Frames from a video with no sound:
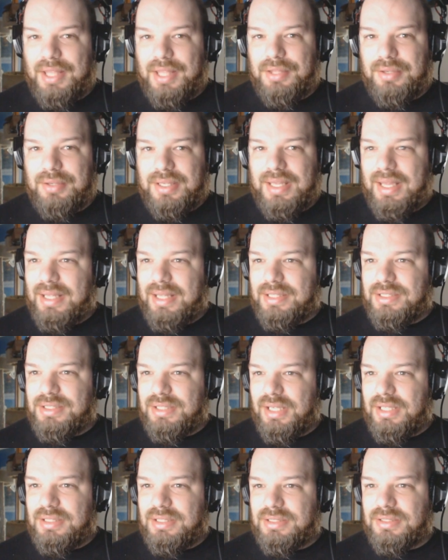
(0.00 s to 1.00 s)
and you can't
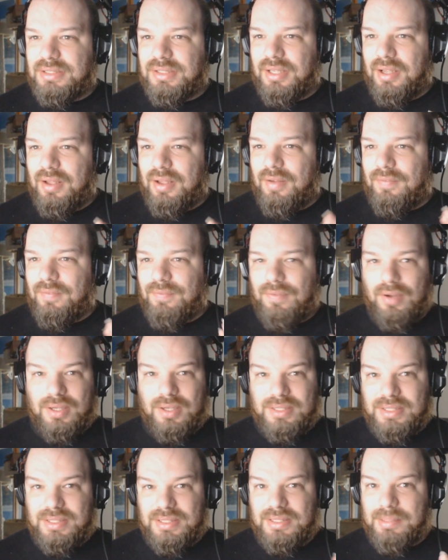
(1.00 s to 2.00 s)
change
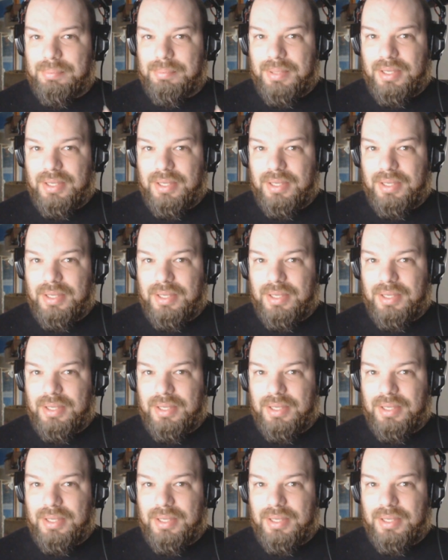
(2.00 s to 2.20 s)
Fox's